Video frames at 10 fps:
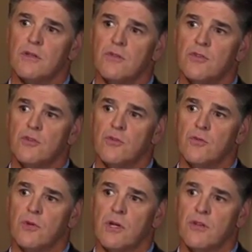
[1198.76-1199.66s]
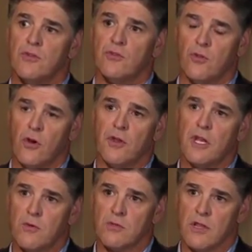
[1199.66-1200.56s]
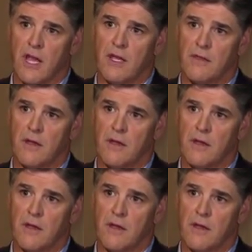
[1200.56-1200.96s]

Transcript: you saw that he was laying